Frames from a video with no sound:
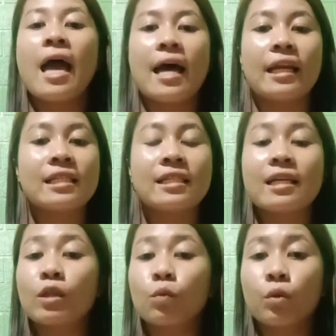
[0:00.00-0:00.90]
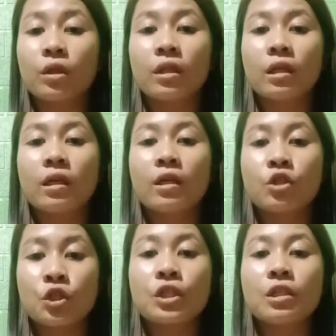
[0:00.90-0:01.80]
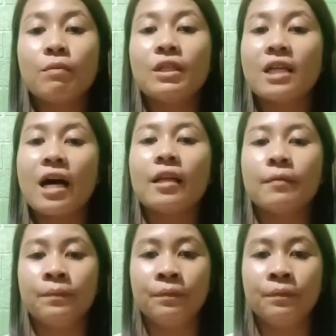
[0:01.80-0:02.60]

and is not what should be done.